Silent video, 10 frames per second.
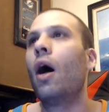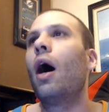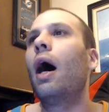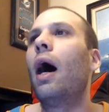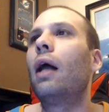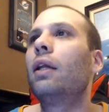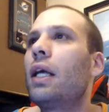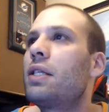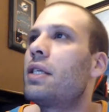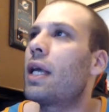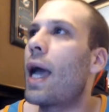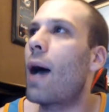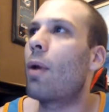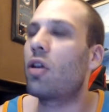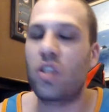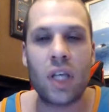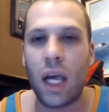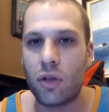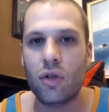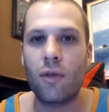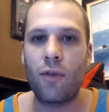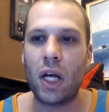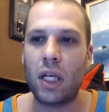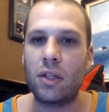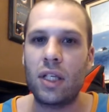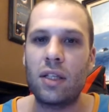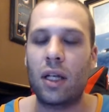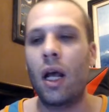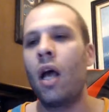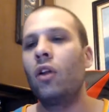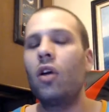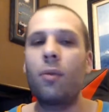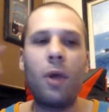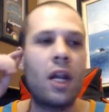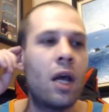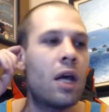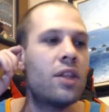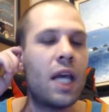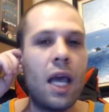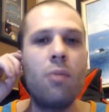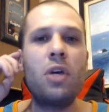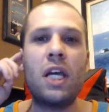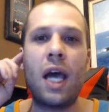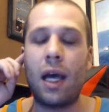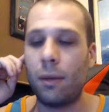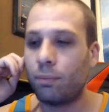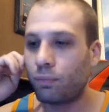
Let's see. How about just cancel the fucking season? Look, man, the NBA,